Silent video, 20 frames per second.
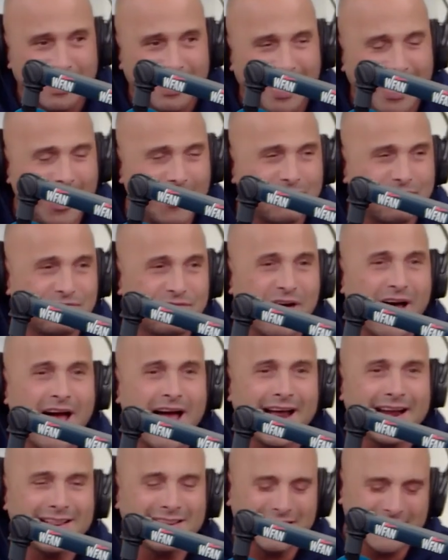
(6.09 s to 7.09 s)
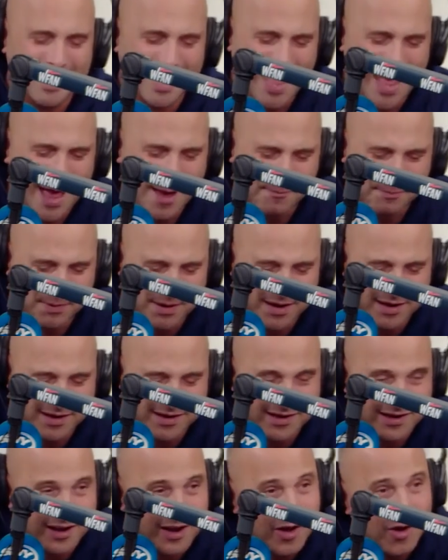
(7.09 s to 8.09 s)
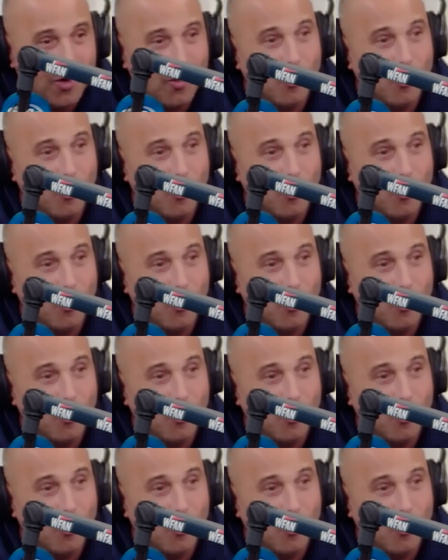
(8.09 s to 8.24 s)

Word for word: It finally happened.